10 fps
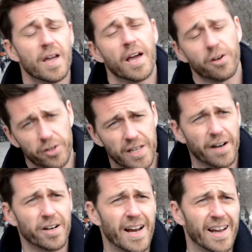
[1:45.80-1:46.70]
And on the
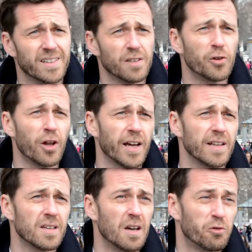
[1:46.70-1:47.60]
other hand, if you look
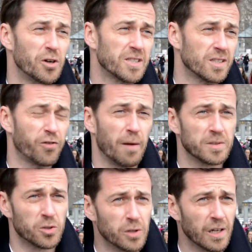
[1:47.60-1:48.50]
at, for instance, the
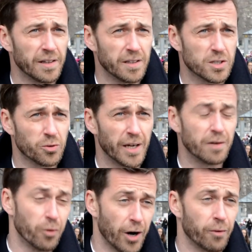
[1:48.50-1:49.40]
pharmaceutical
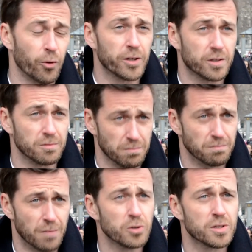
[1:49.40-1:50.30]
industry, where I worked
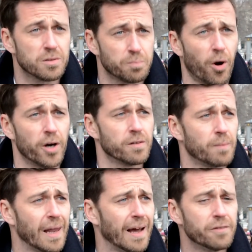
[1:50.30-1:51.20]
most part of
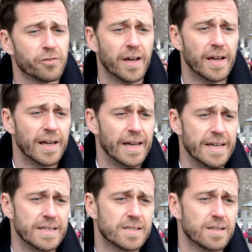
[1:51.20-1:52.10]
my life,
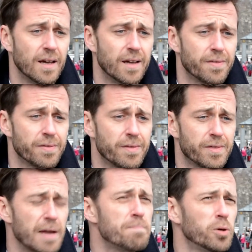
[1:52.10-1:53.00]
is
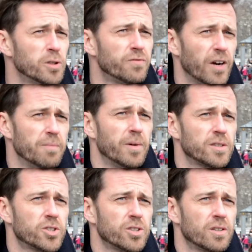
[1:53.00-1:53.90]
they put very
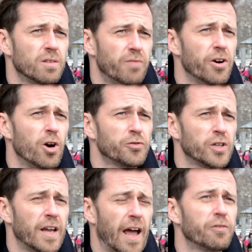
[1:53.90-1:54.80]

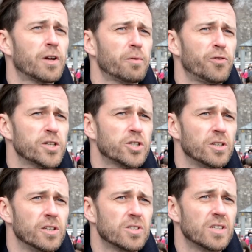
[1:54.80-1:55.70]
often healthcare
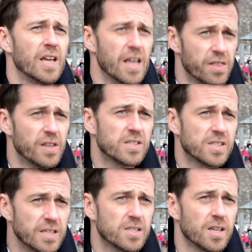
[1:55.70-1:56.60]
professionals in the
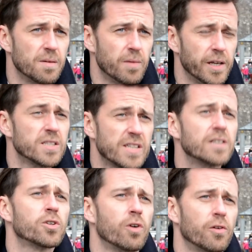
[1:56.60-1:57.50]
system, in the
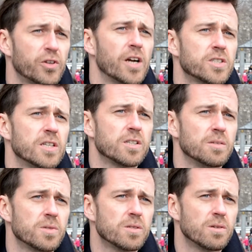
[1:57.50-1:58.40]
center of their
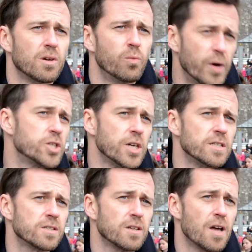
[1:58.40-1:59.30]
systems, which
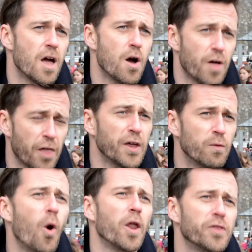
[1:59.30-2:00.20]
is, I
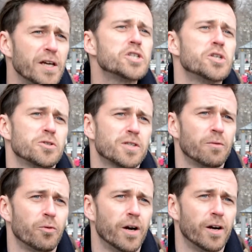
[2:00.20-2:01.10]
think, one of the issues
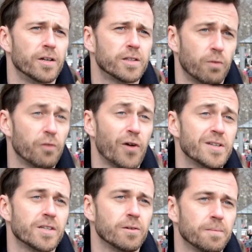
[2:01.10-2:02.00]
that we're
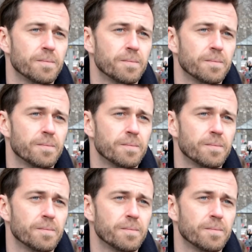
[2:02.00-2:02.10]
facing.